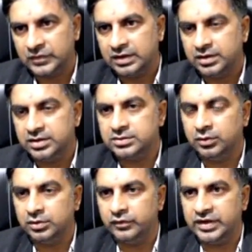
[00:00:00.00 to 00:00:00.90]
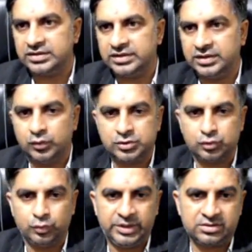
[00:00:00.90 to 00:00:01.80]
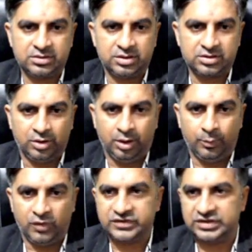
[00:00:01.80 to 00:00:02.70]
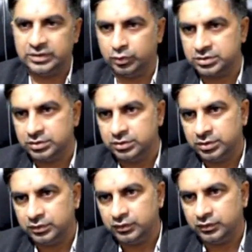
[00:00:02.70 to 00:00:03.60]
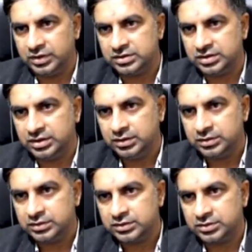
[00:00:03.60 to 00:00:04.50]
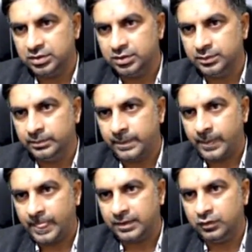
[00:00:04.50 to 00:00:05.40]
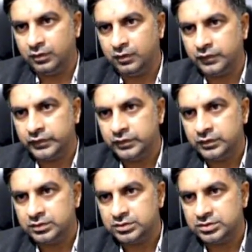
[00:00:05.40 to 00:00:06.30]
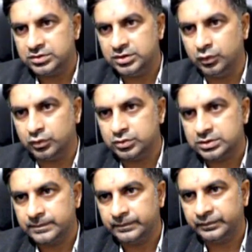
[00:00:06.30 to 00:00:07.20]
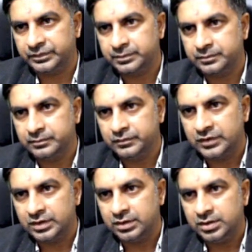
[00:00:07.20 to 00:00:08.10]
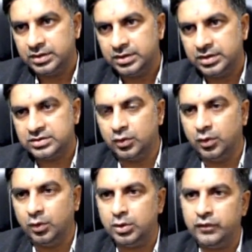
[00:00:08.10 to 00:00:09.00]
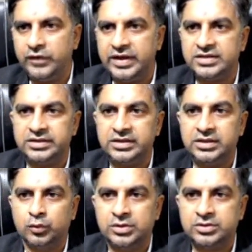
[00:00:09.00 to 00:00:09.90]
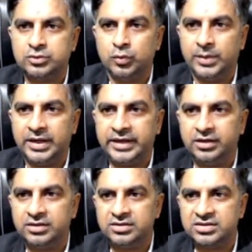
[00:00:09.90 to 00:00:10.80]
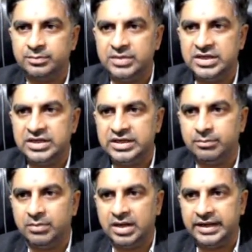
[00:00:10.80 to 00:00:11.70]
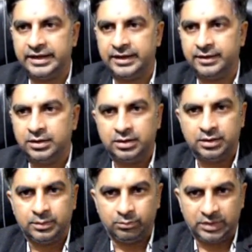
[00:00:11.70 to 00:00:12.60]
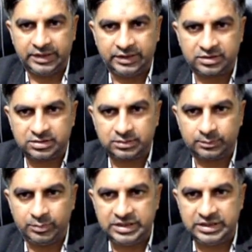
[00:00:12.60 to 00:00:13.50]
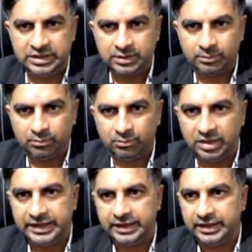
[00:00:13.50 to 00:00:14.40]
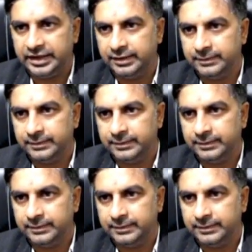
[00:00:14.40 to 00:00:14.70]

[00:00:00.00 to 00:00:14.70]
is always equals to, means the sum of zeros. You can say sum of zeros is always equals to minus b by a, minus b by a,